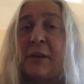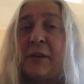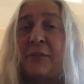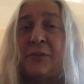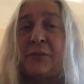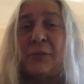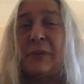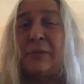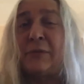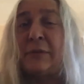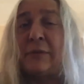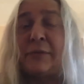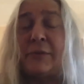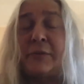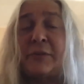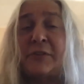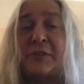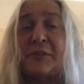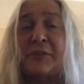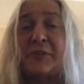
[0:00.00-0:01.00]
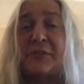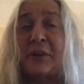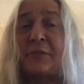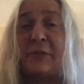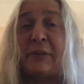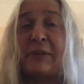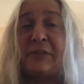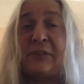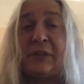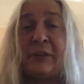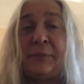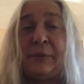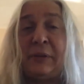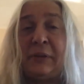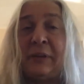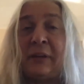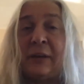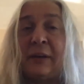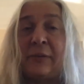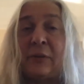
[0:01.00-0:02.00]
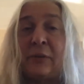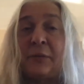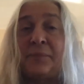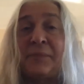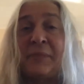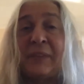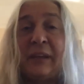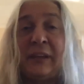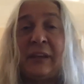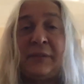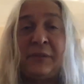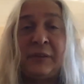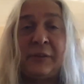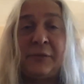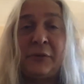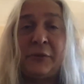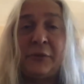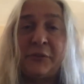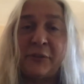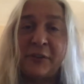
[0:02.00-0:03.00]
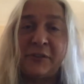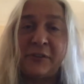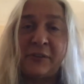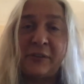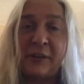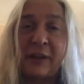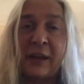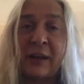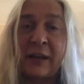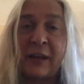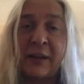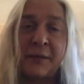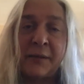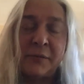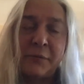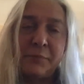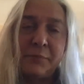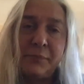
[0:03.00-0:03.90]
So even if you're just at a VCP level, even if you're just uh,